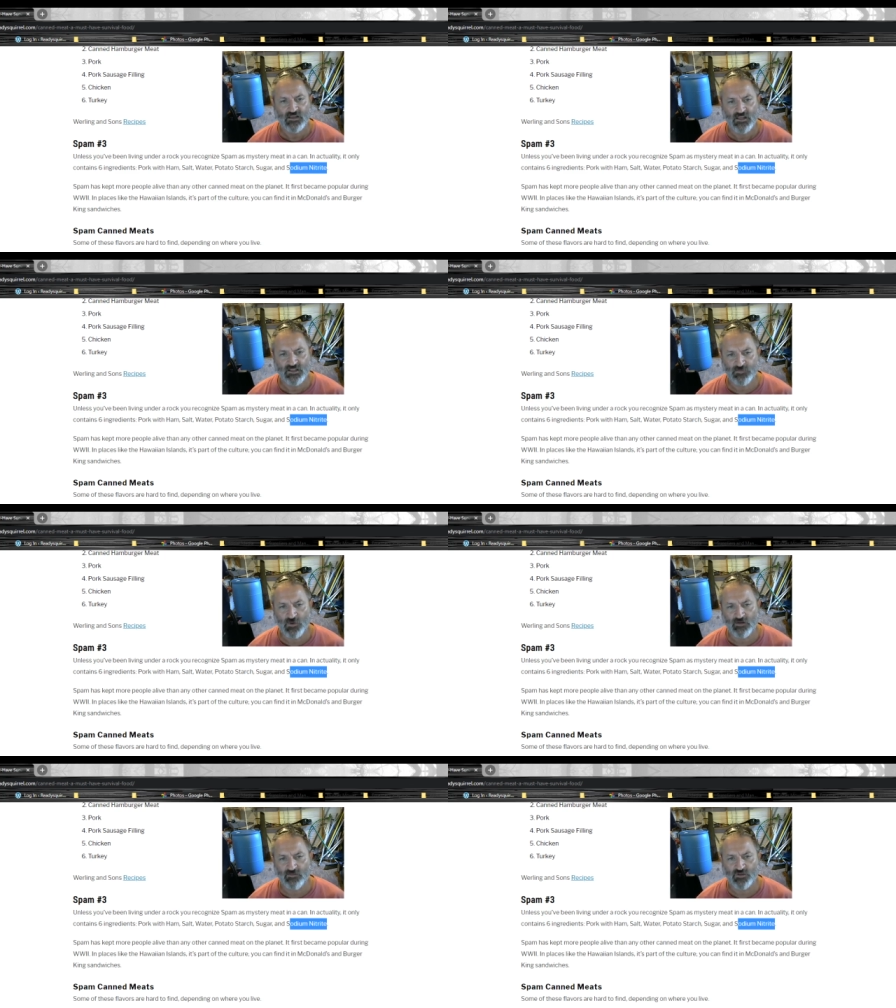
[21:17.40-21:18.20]
It's
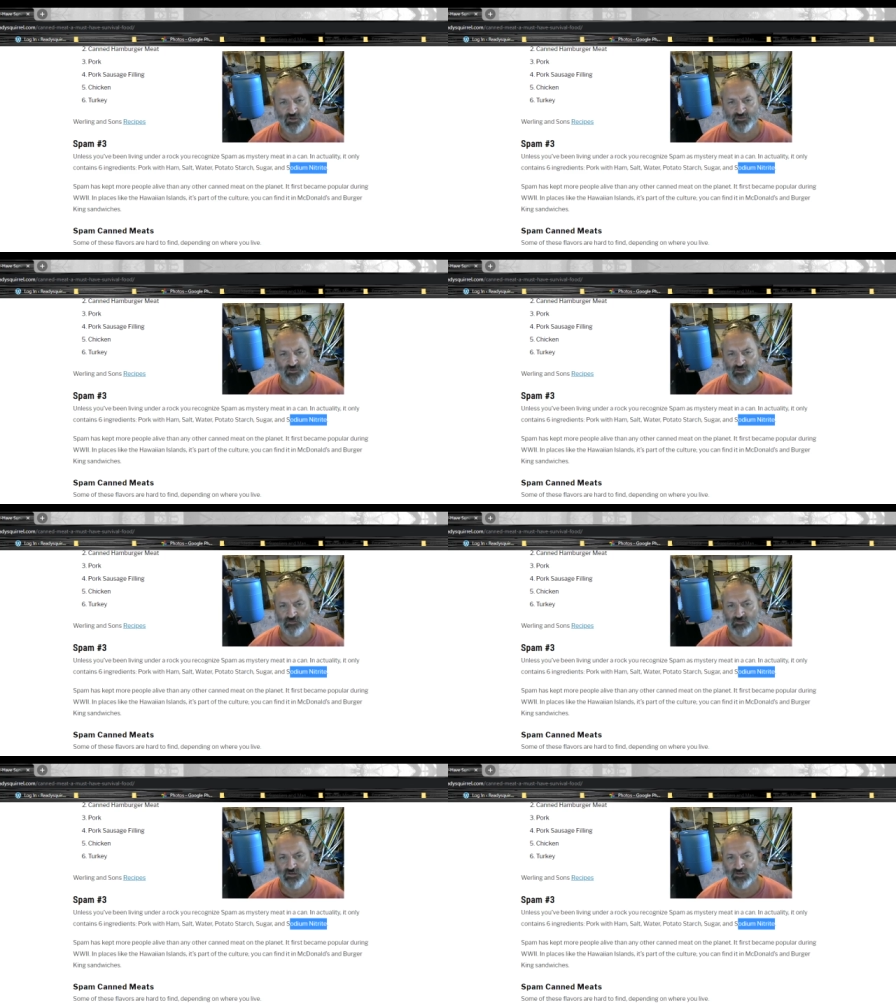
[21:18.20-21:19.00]
part of the culture.
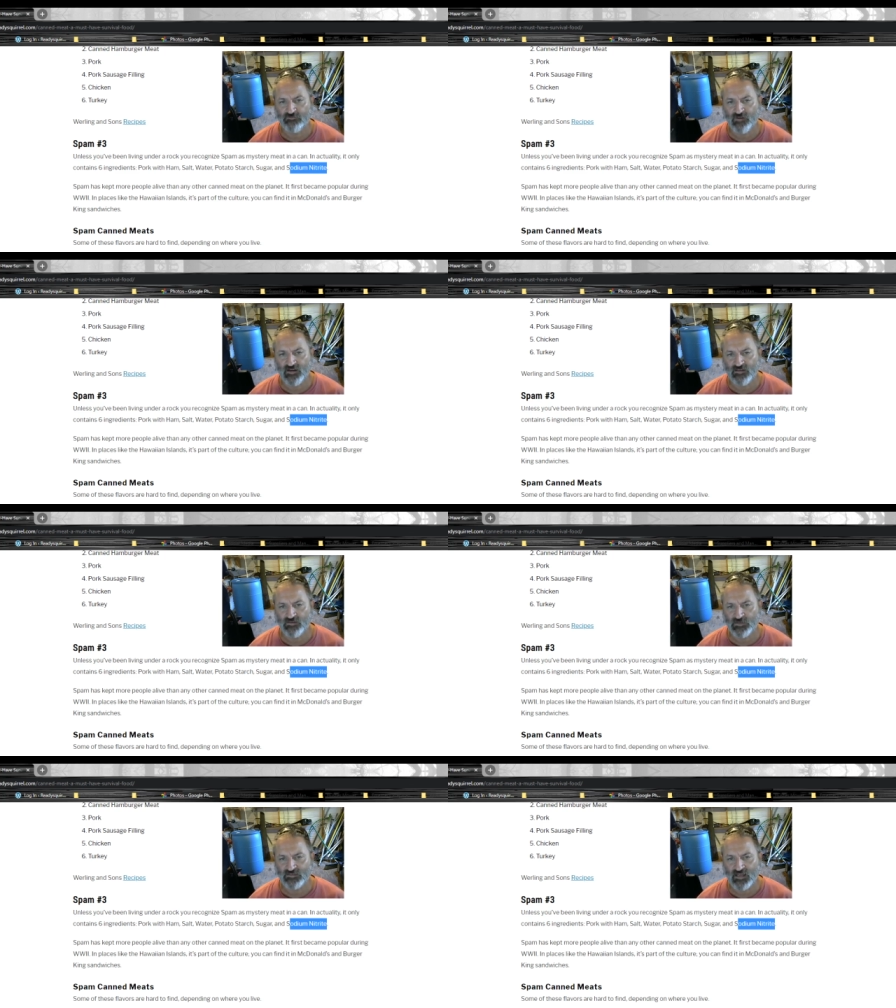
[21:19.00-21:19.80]
You can find it
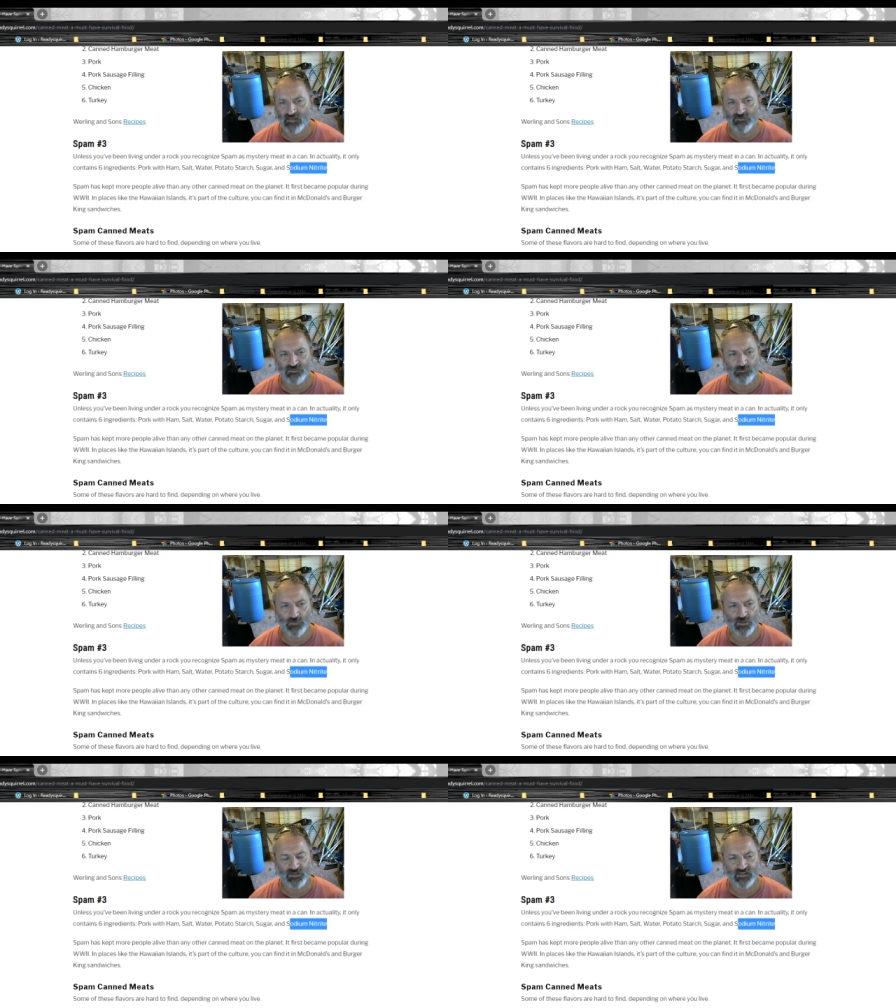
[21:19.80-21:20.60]
in McDonald's and
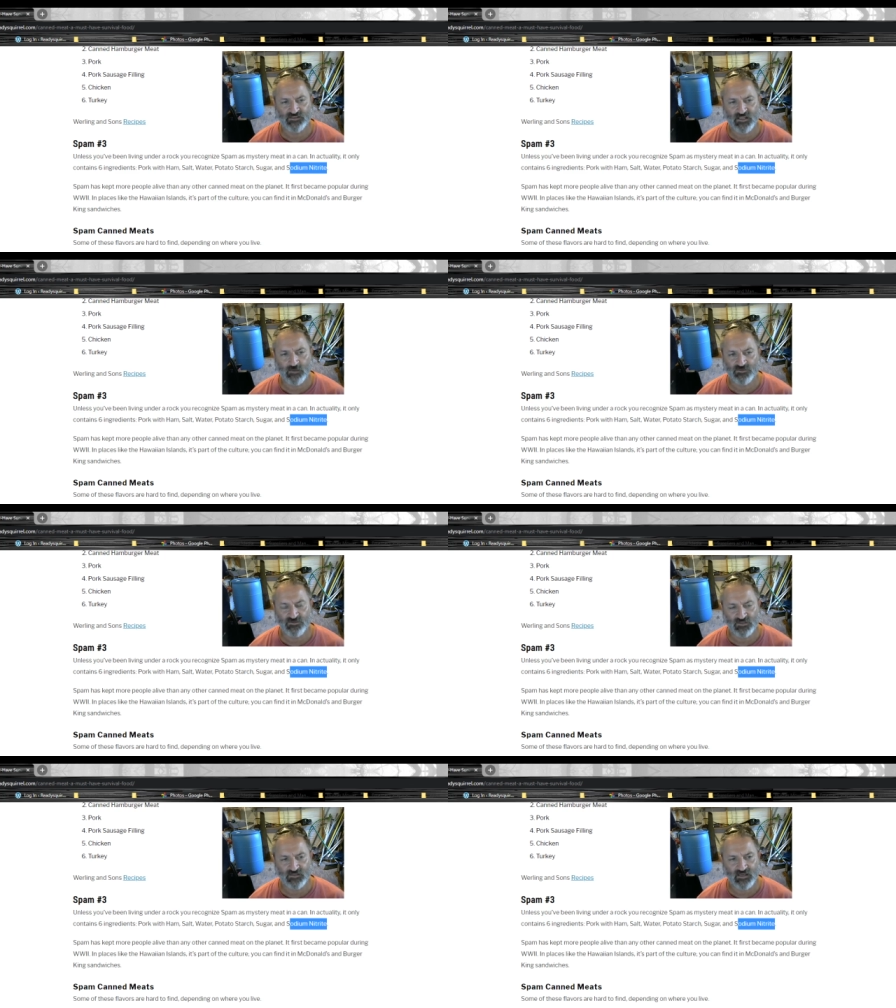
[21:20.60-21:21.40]
Burger King
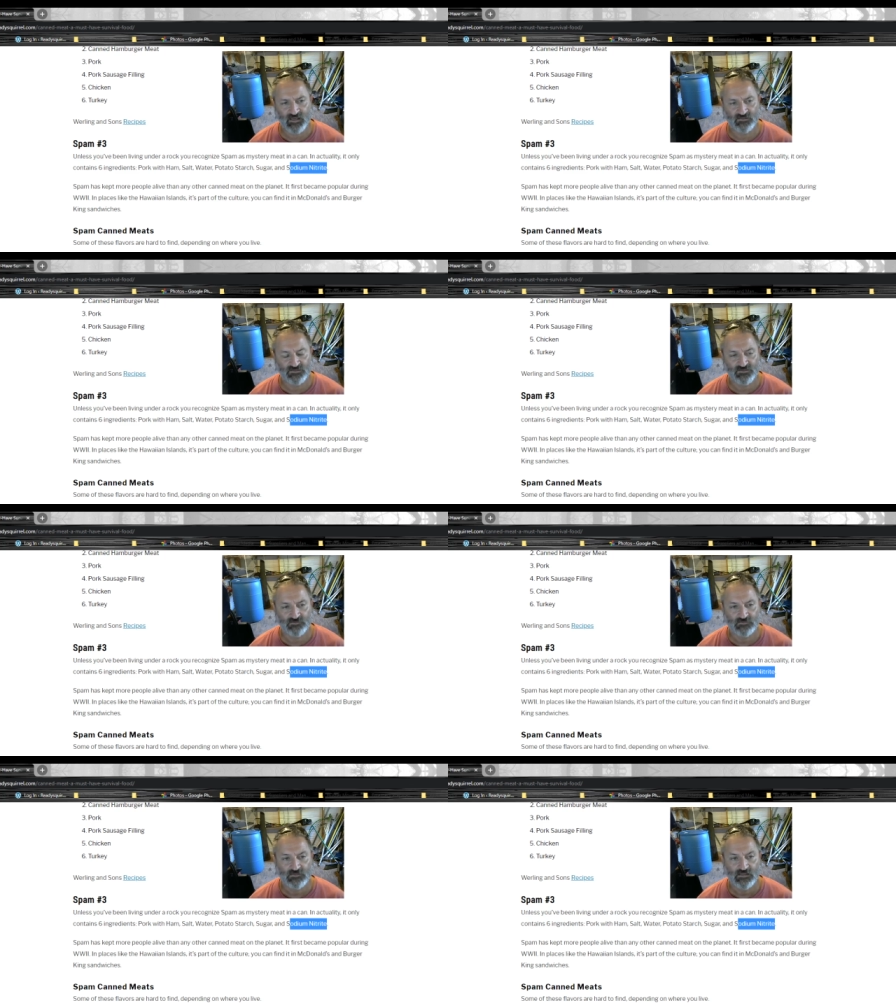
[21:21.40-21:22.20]
sandwiches on the islands.
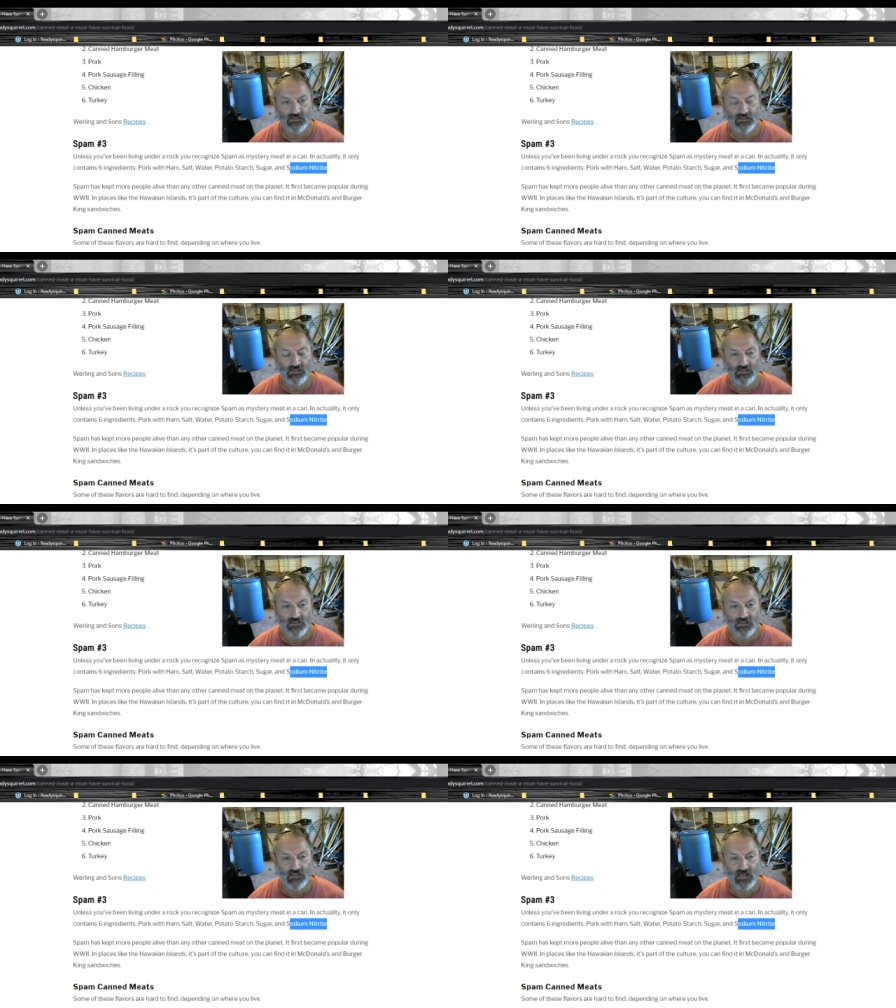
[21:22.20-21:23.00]

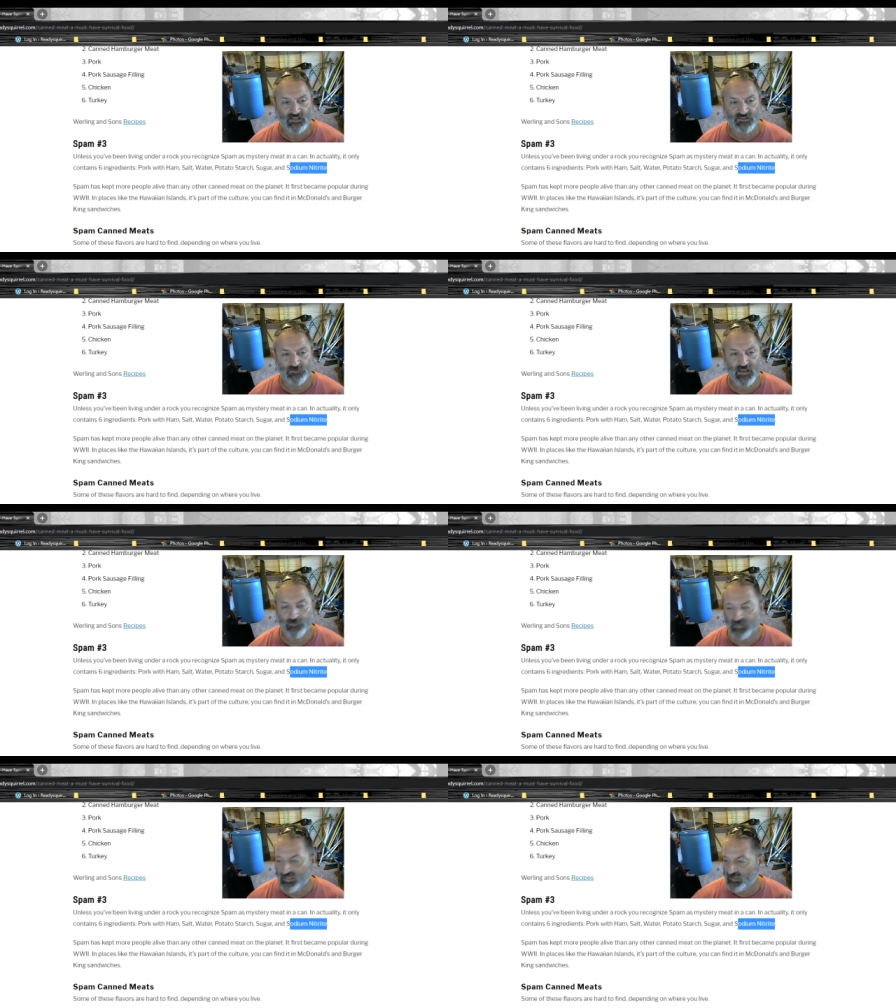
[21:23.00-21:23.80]
Uh,
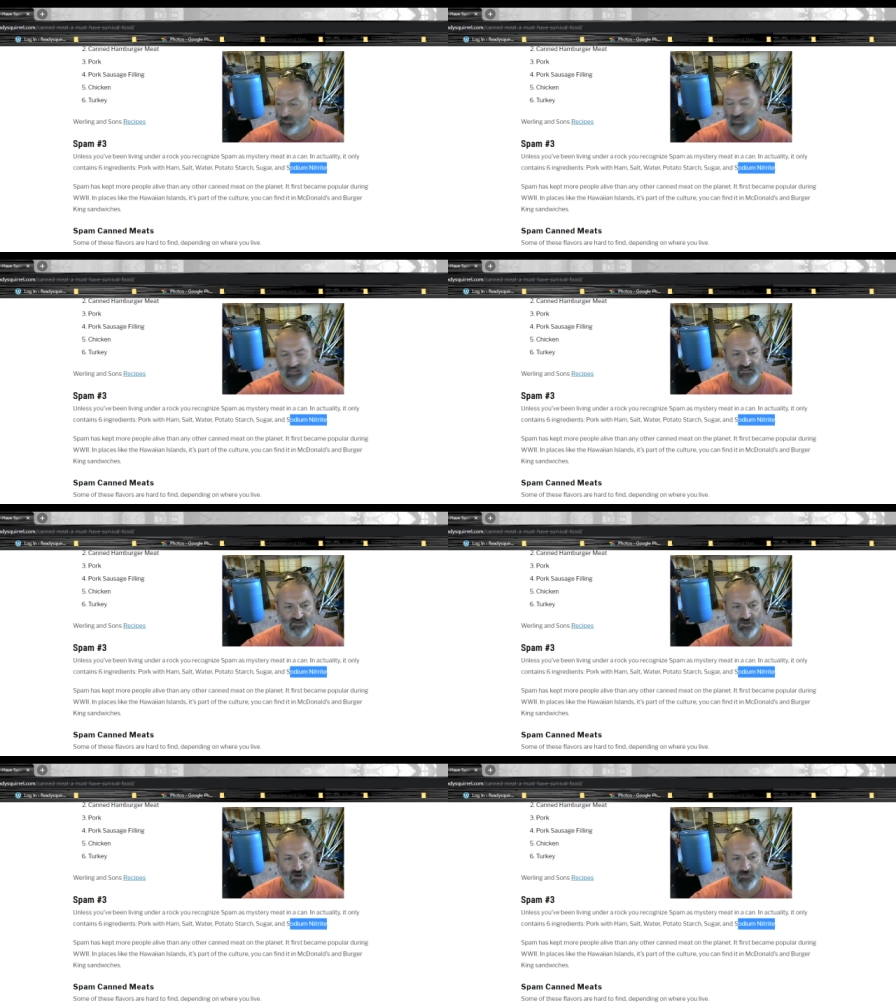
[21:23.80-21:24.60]
spam canned meats,
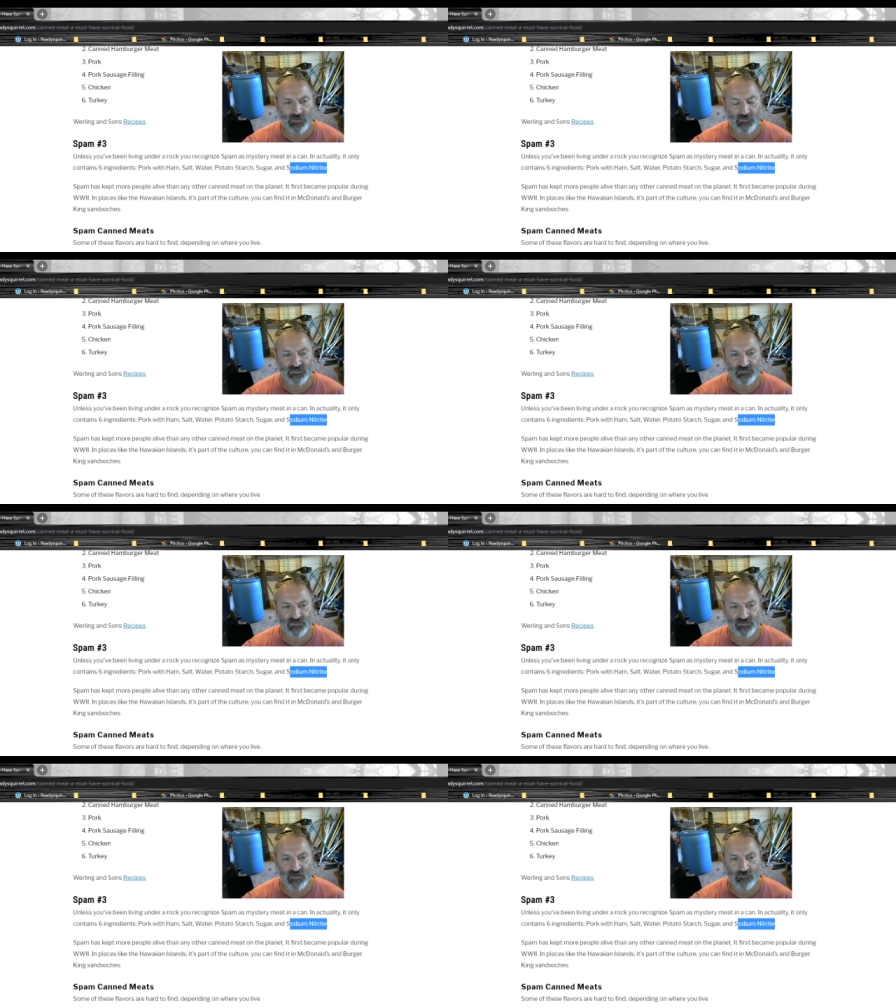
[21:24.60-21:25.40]
it's all pretty much
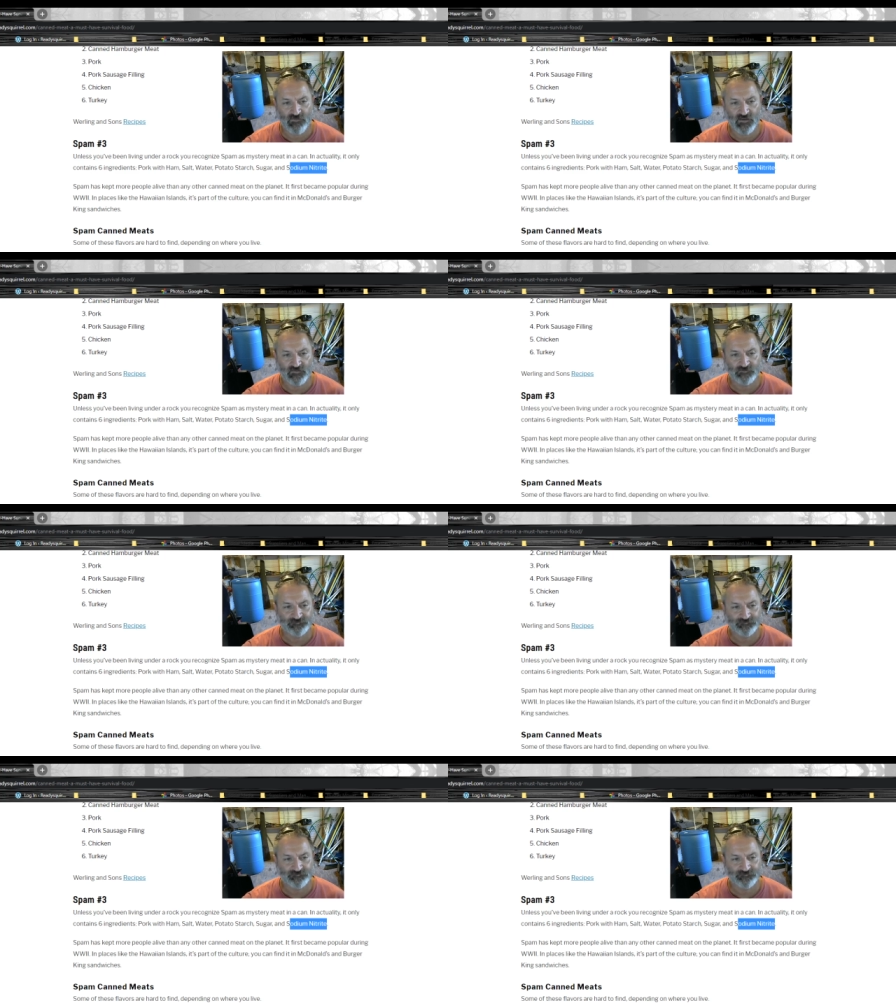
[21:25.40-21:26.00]
the same thing.